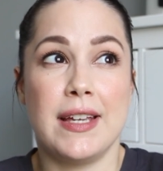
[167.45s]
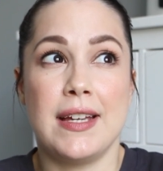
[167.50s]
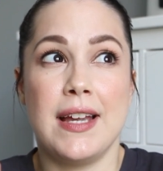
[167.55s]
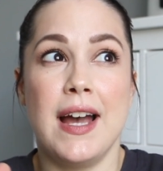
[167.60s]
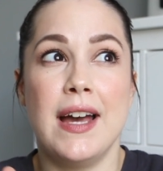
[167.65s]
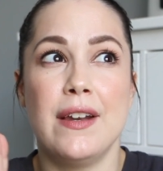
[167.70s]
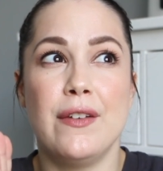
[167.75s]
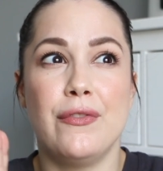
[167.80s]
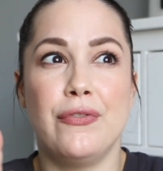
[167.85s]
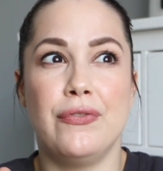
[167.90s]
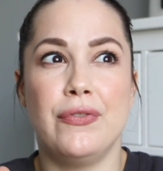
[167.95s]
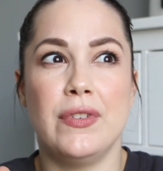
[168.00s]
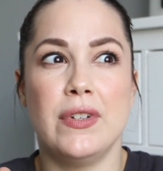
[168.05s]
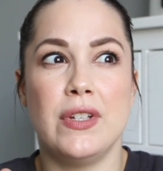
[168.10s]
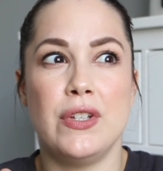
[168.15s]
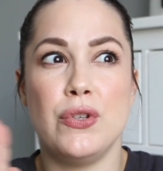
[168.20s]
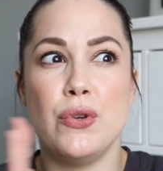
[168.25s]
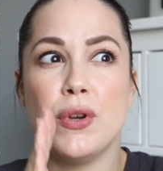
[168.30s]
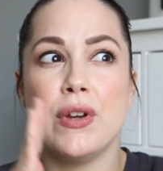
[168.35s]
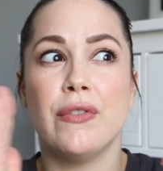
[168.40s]
kind of
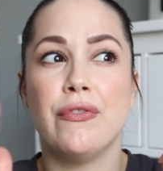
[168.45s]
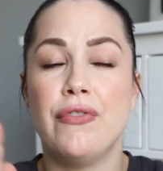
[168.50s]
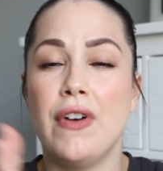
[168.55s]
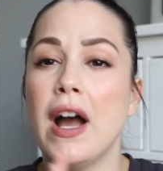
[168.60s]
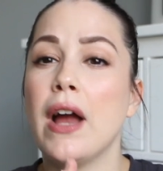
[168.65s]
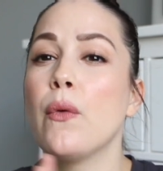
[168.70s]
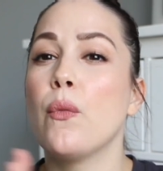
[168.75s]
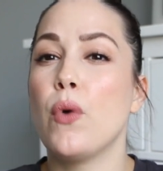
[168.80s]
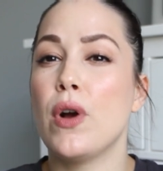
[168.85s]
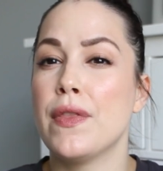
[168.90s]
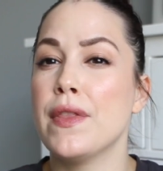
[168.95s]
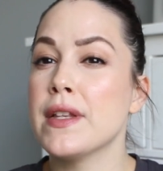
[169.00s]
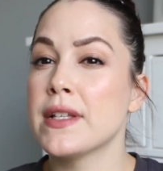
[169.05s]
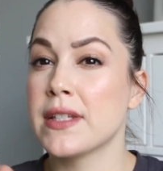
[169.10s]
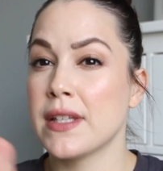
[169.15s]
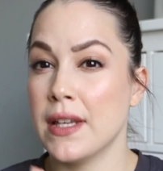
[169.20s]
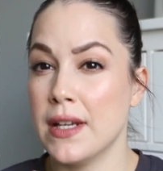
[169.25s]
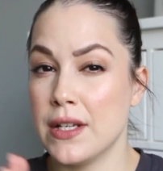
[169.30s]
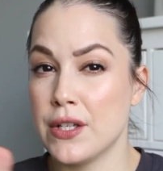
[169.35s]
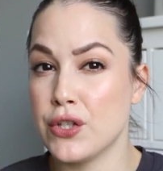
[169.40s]
you can find one
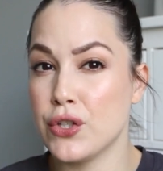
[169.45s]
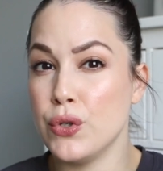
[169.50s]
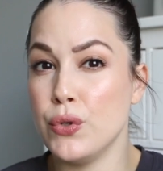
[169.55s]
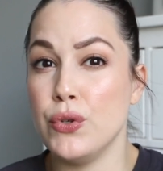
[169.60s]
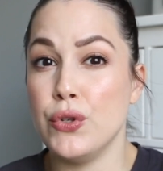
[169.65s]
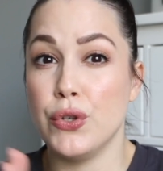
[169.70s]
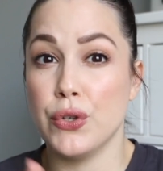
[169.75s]
that's going to suit